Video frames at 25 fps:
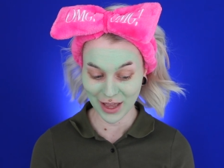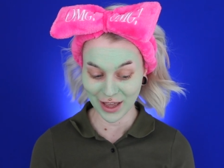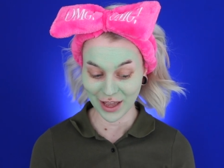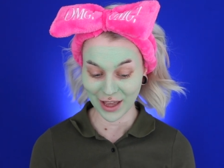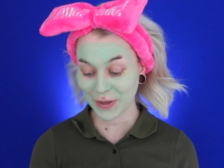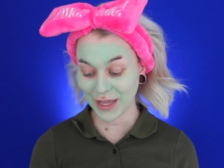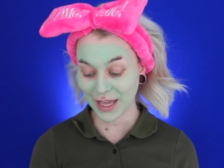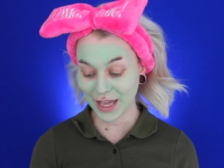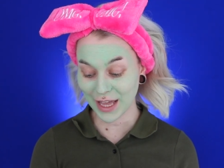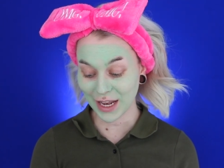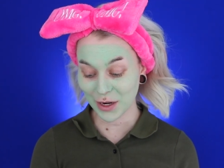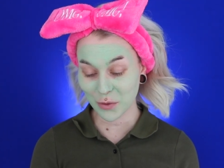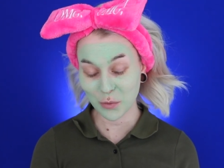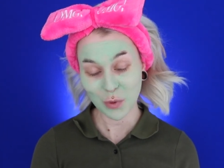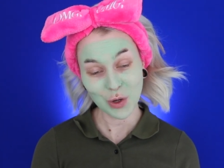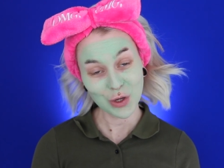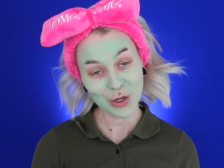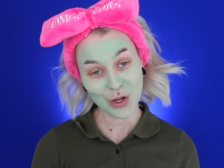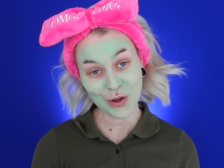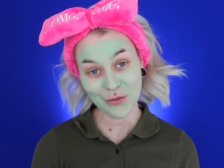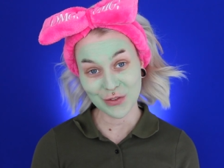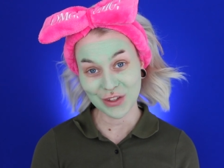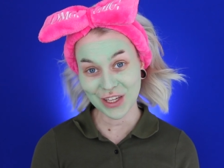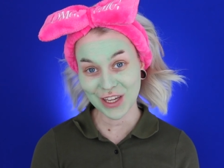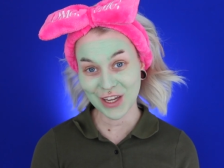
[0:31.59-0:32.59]
And one
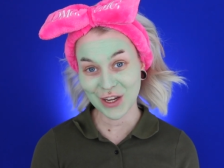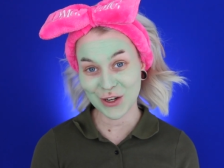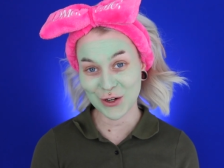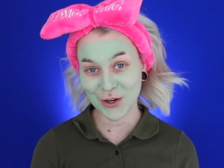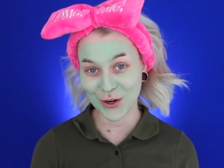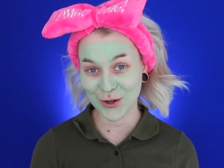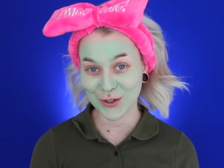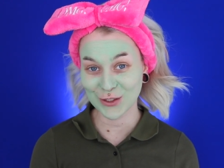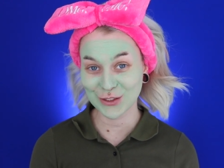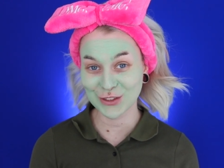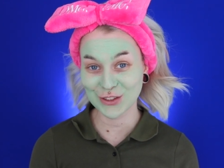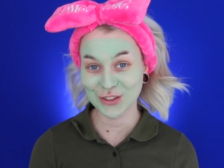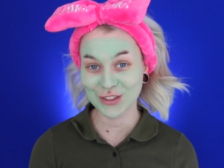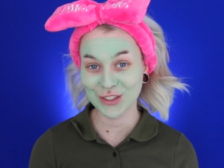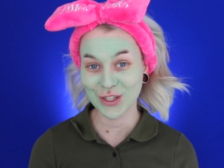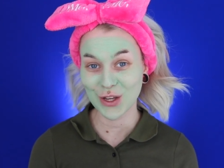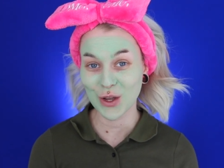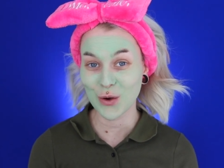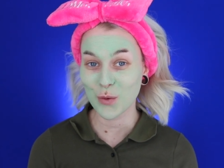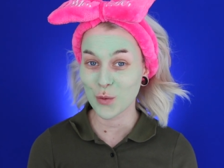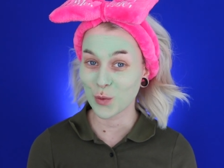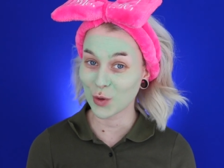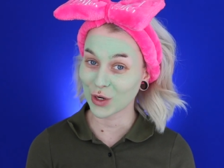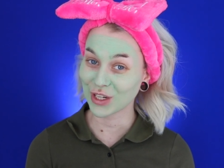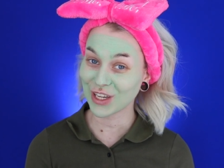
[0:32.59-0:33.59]
of the girls
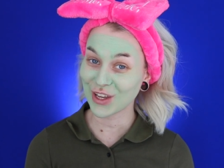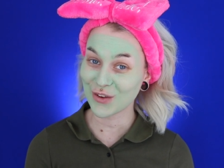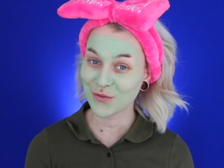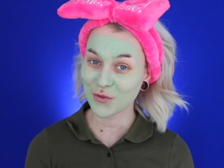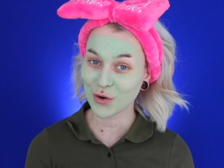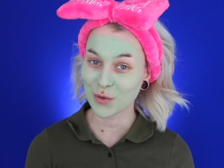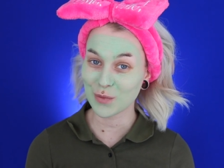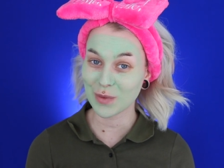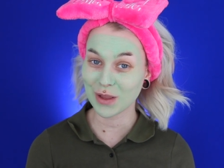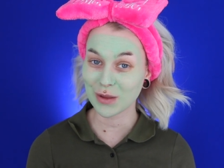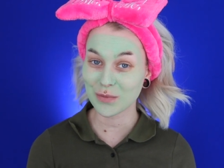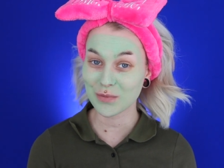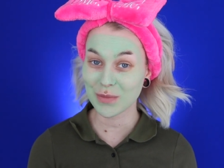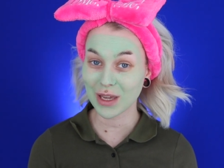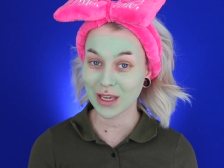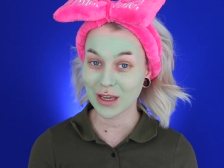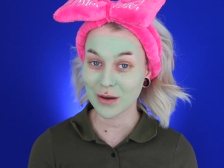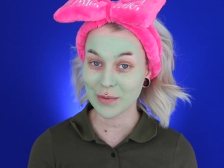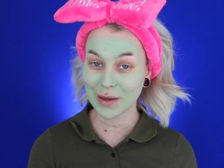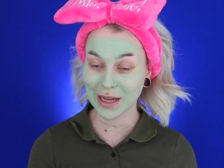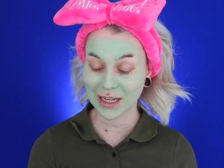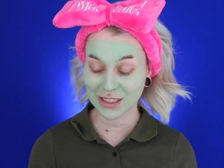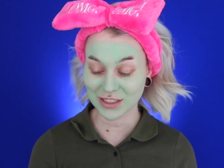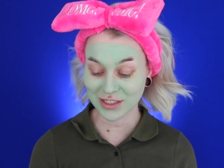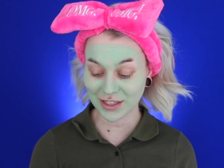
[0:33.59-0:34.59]
working for Milk Makeup
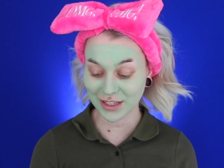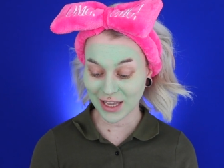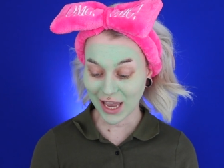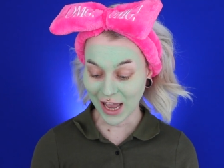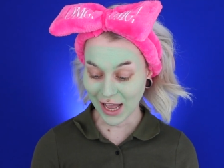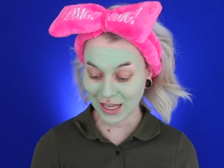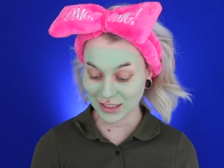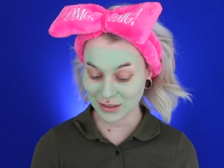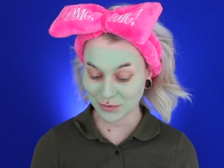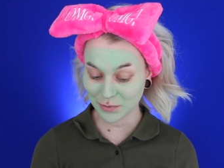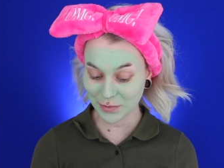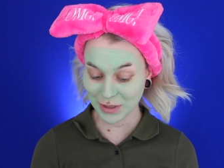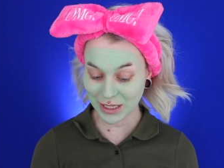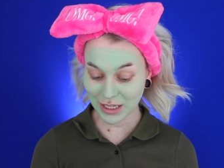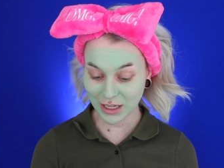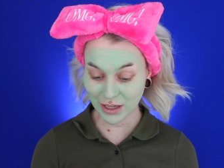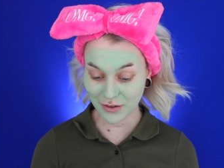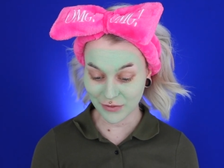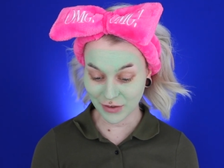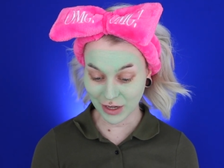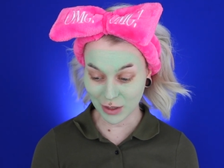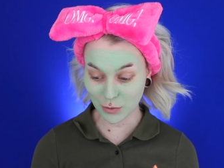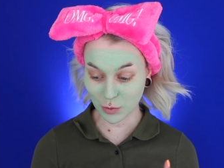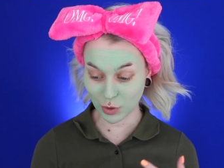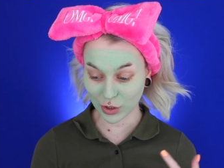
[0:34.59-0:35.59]
actually asked me if
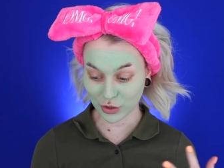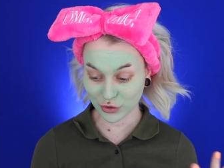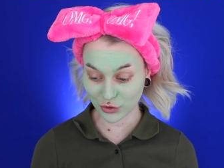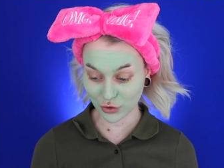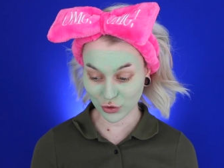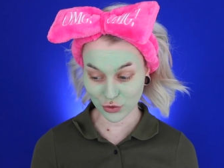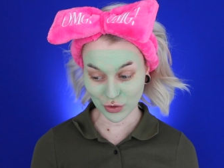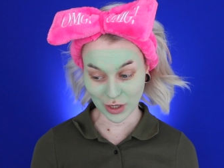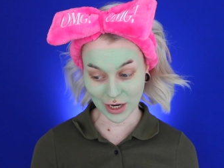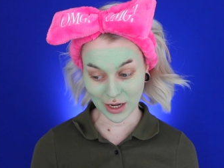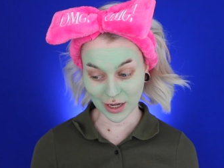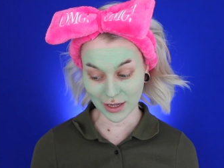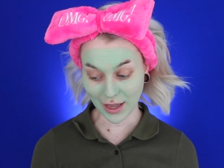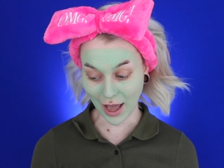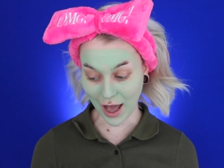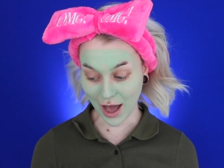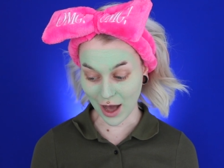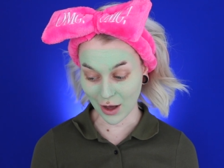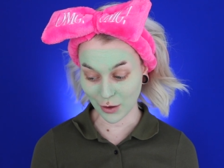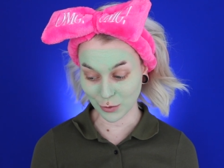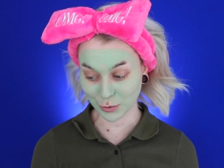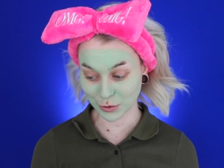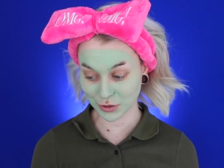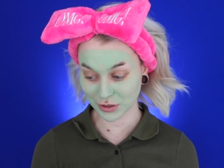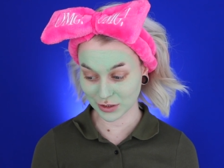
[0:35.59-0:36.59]
I wanted to try
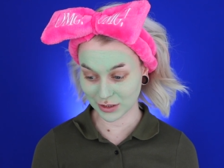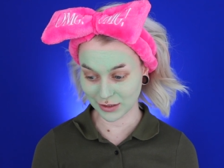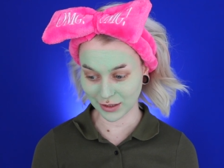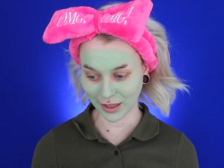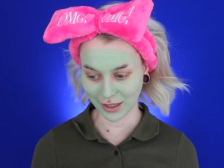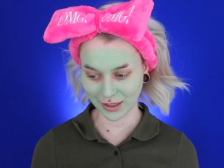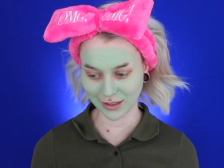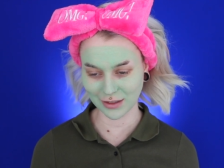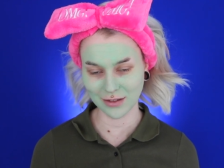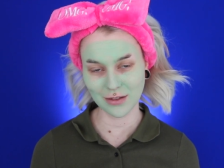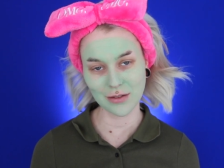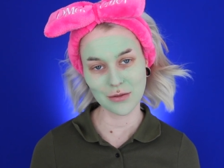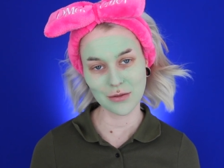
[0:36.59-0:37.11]
out like